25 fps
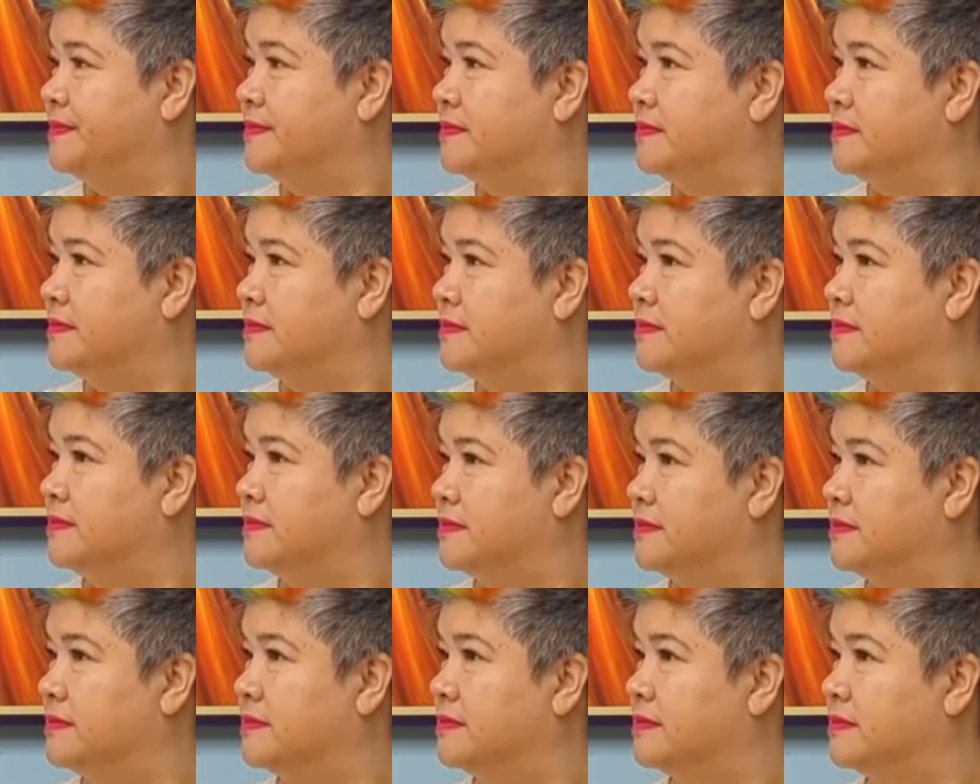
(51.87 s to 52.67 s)

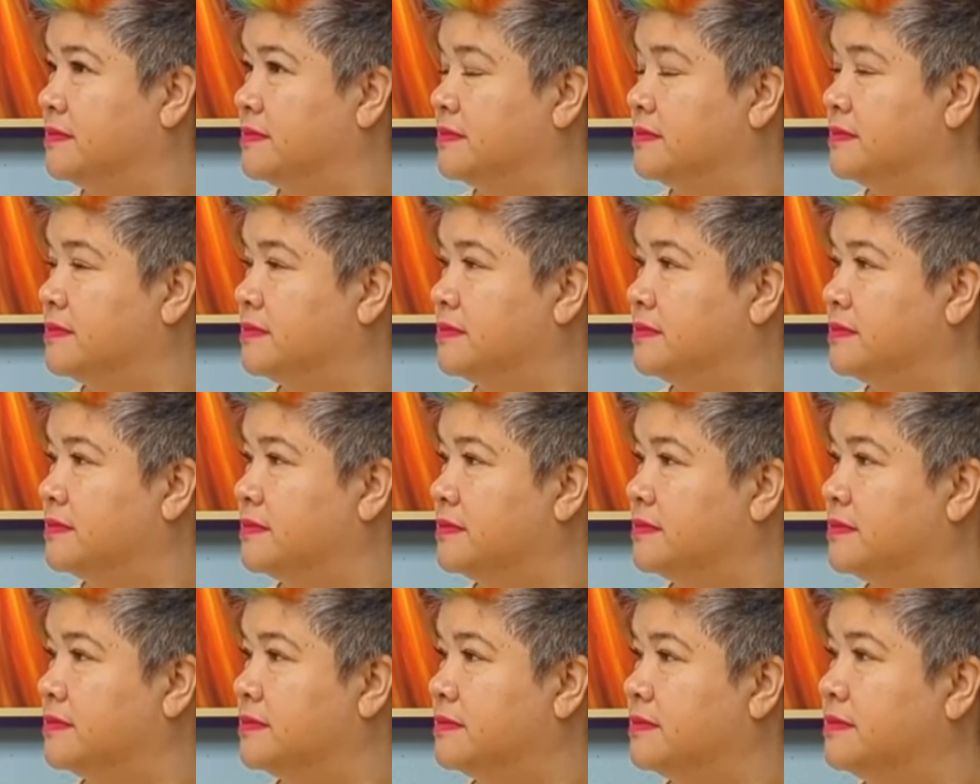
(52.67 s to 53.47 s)

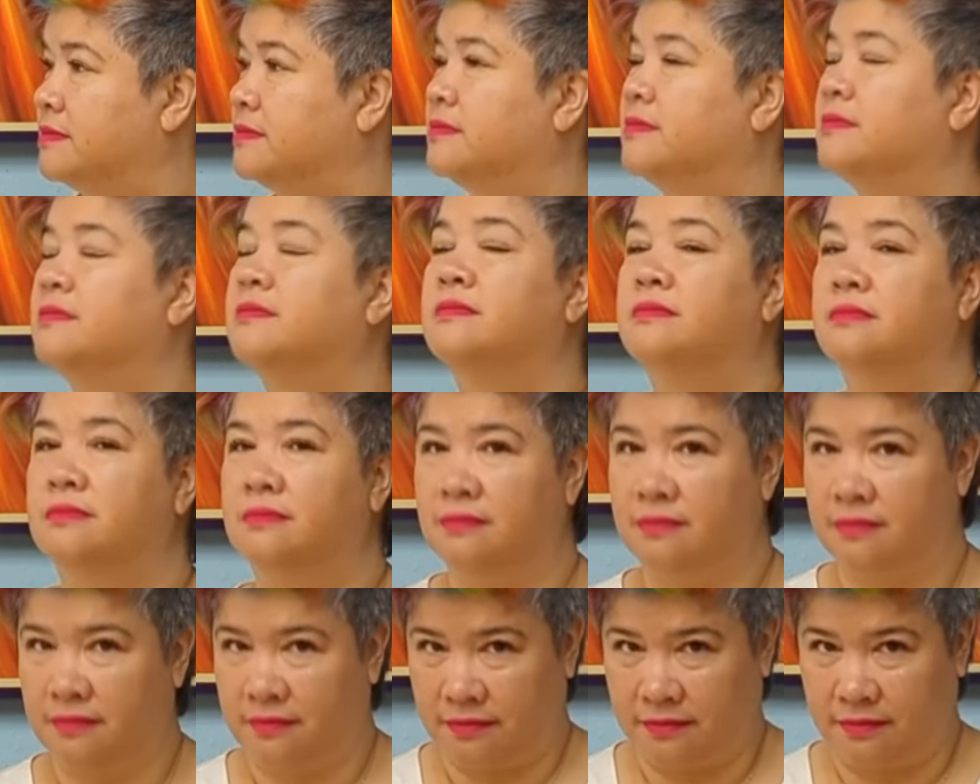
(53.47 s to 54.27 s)

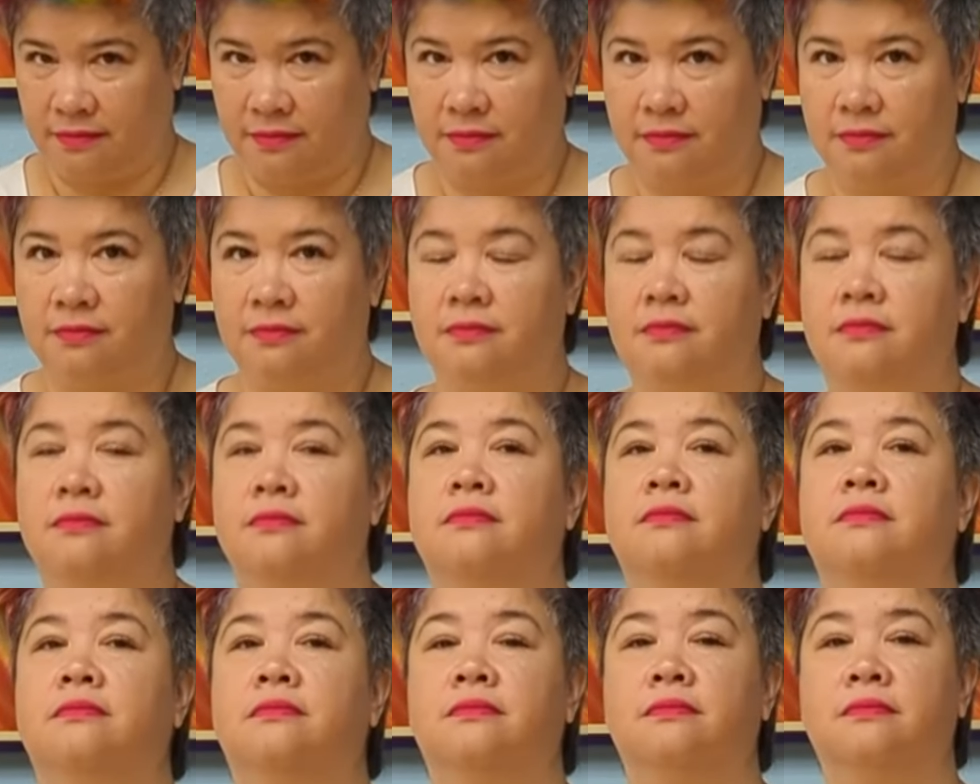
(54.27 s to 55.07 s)

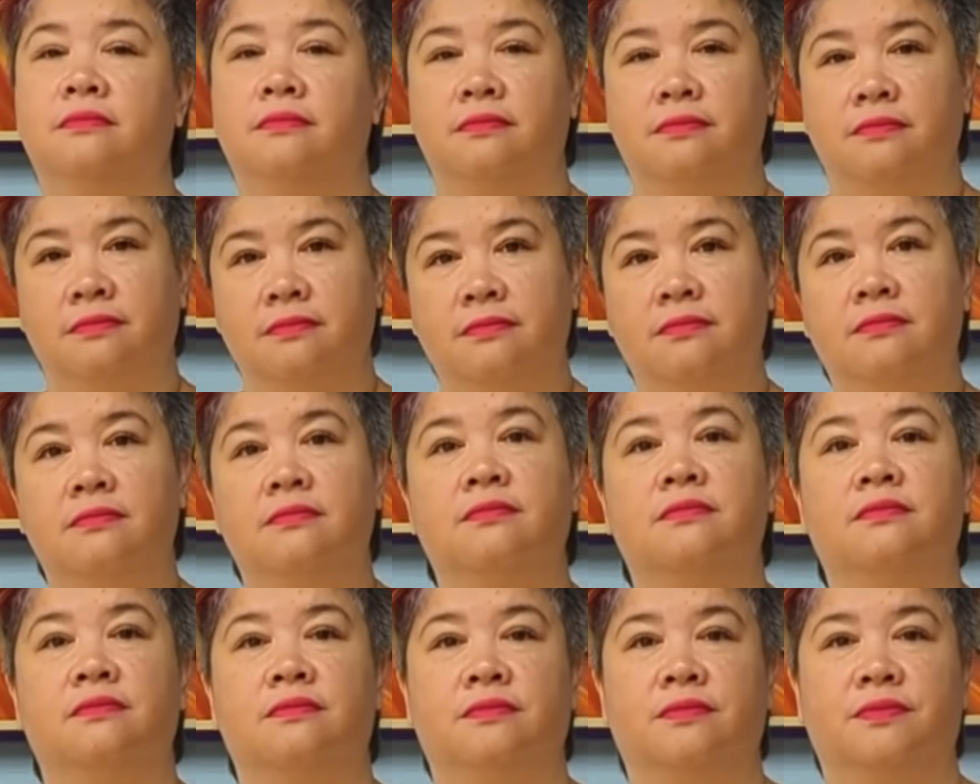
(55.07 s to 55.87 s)

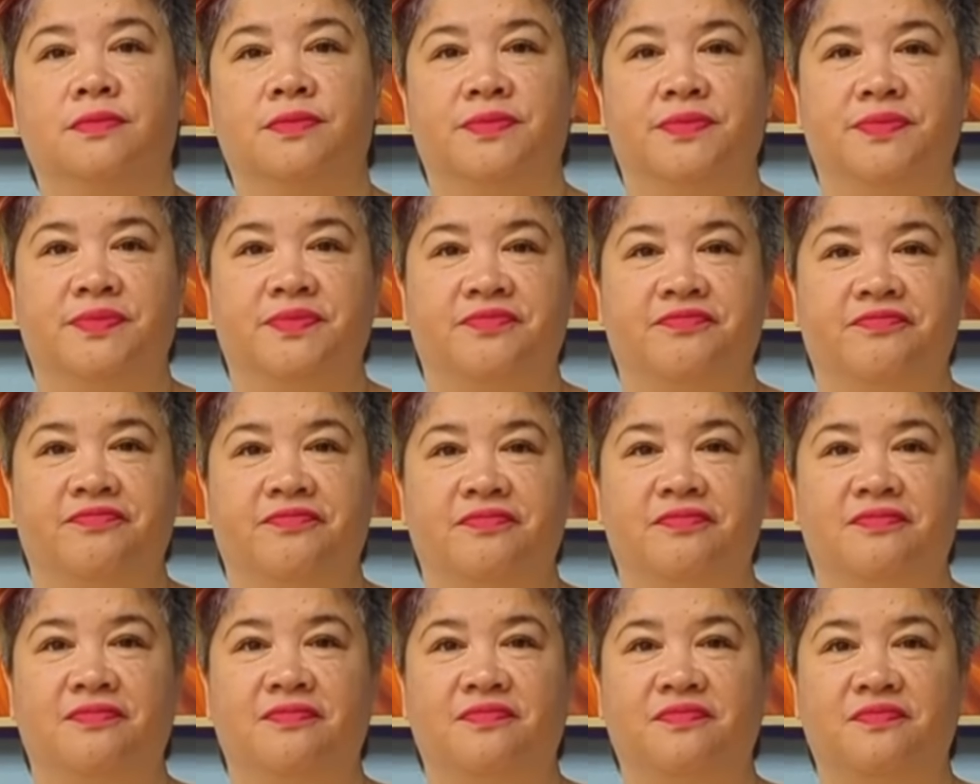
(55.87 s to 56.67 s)

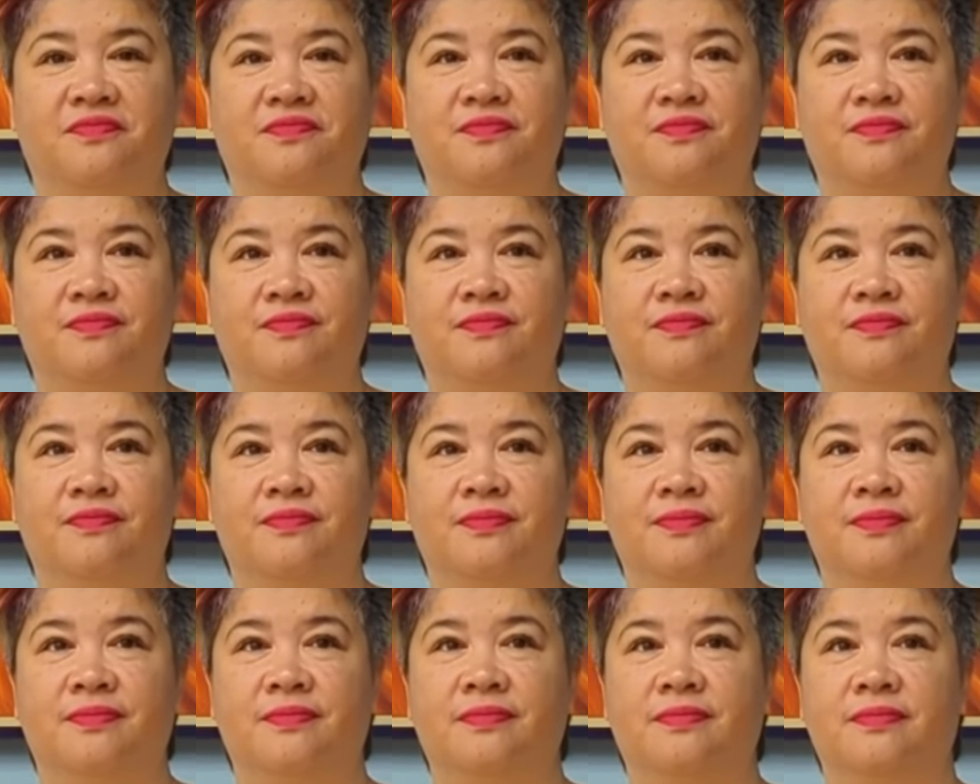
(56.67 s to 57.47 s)

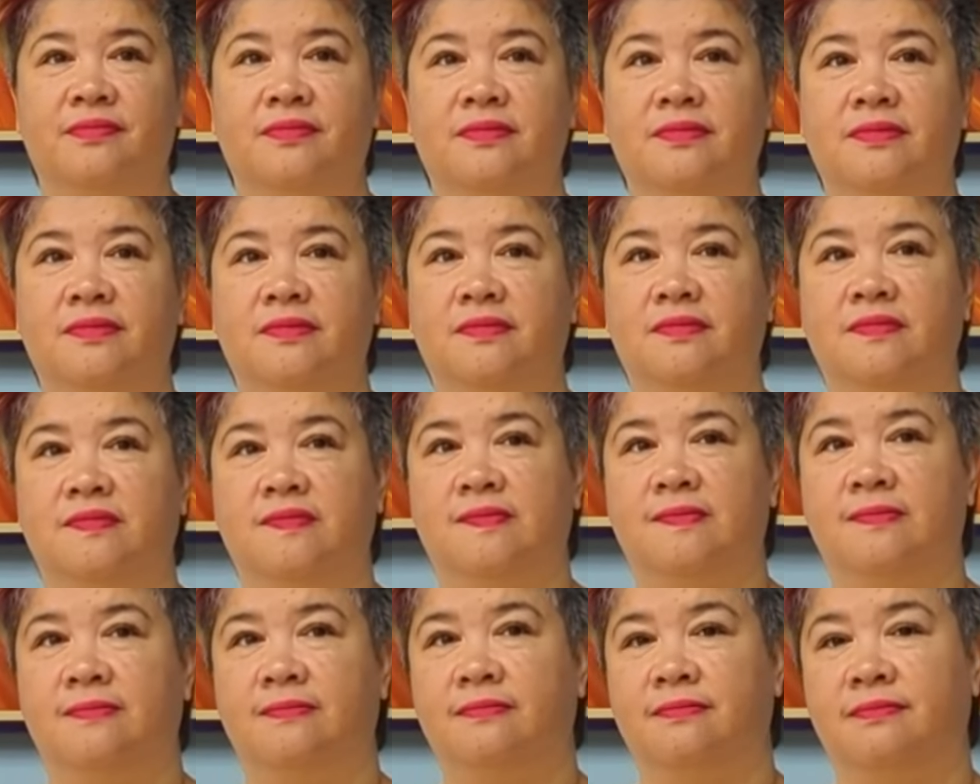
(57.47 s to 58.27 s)

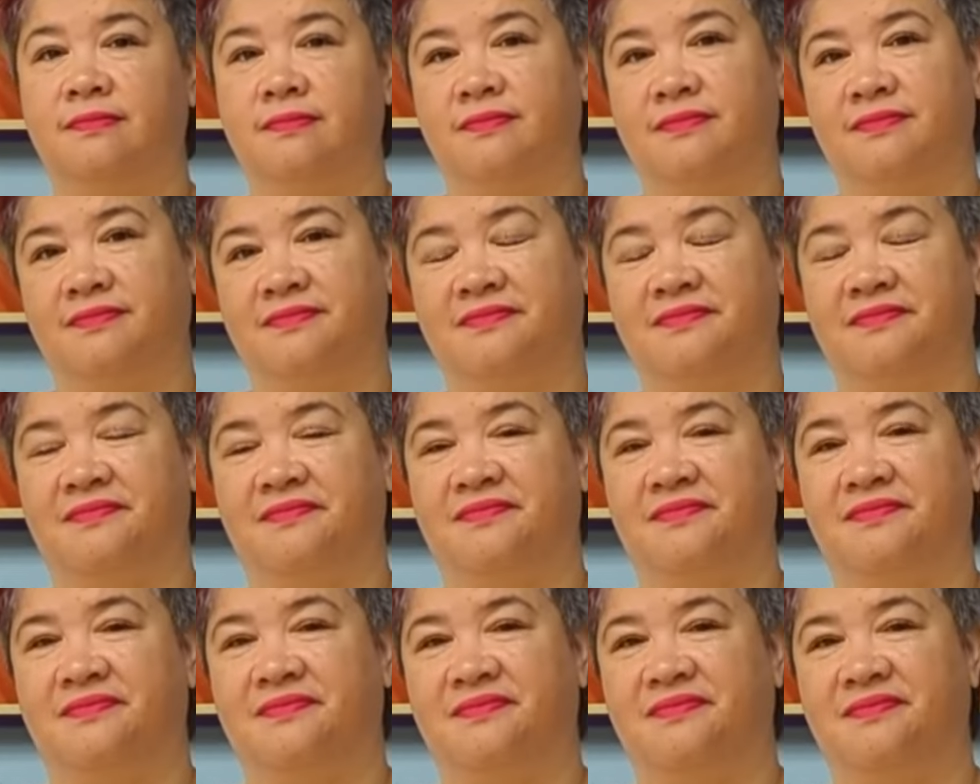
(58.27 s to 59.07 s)

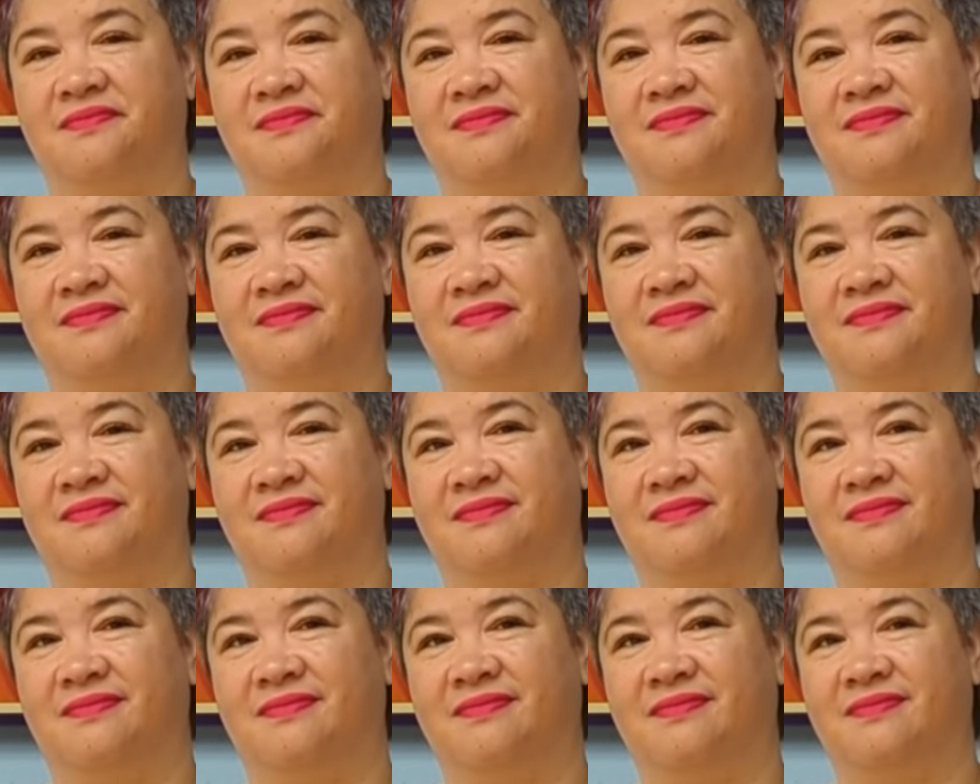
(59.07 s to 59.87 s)
The person shown says nothing.